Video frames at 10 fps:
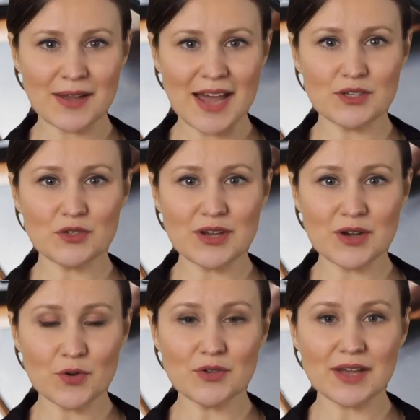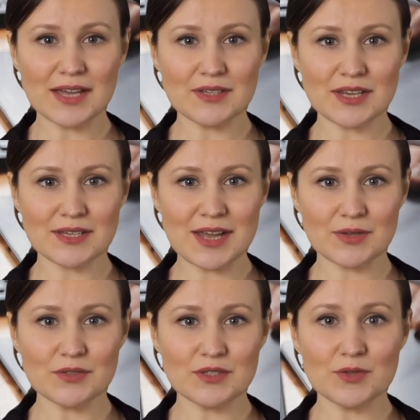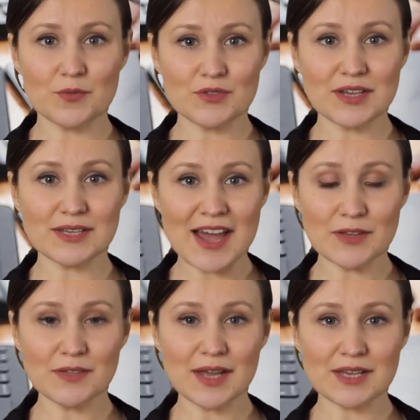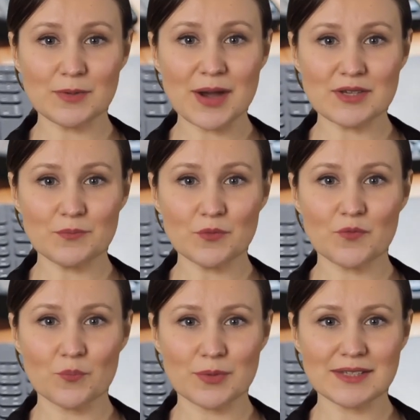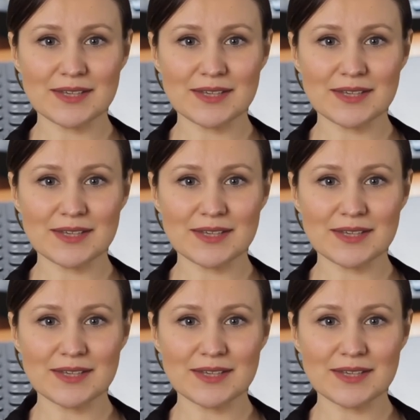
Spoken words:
It should include a detailed description of the expected performance